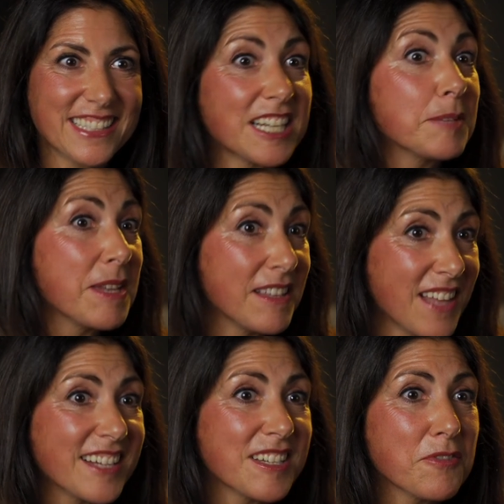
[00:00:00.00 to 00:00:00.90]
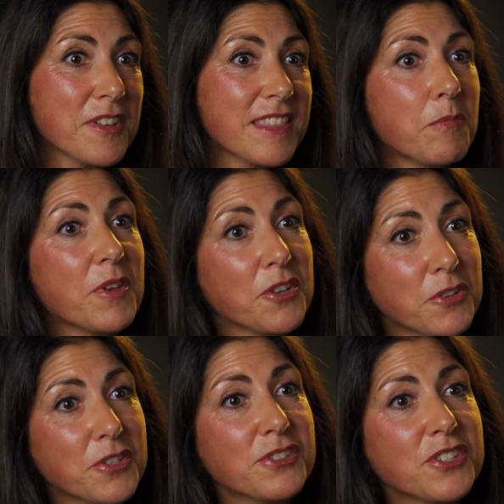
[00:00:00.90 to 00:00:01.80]
It's going to be a lot different than what
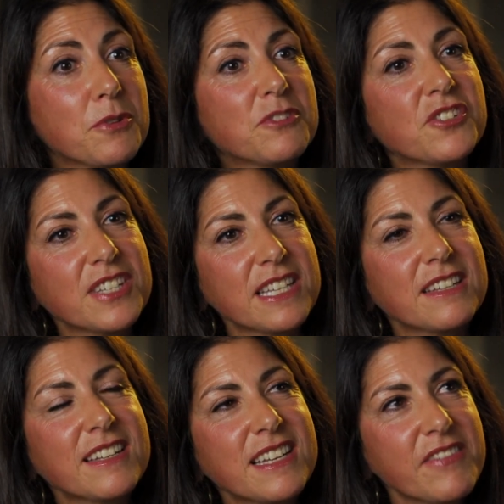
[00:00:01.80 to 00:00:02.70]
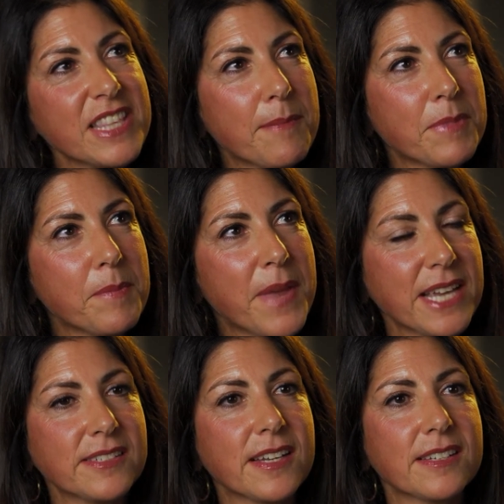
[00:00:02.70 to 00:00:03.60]
they're used to, and just giving them the
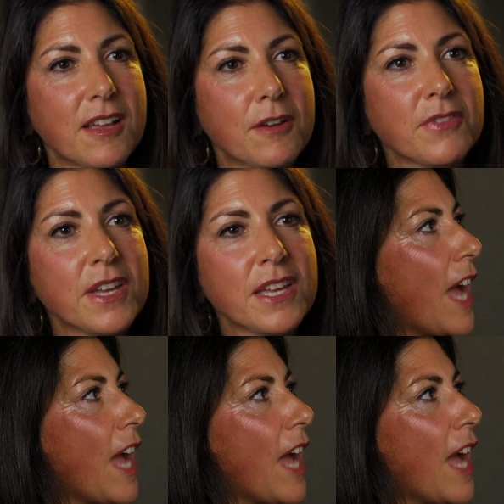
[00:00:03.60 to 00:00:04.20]
basics of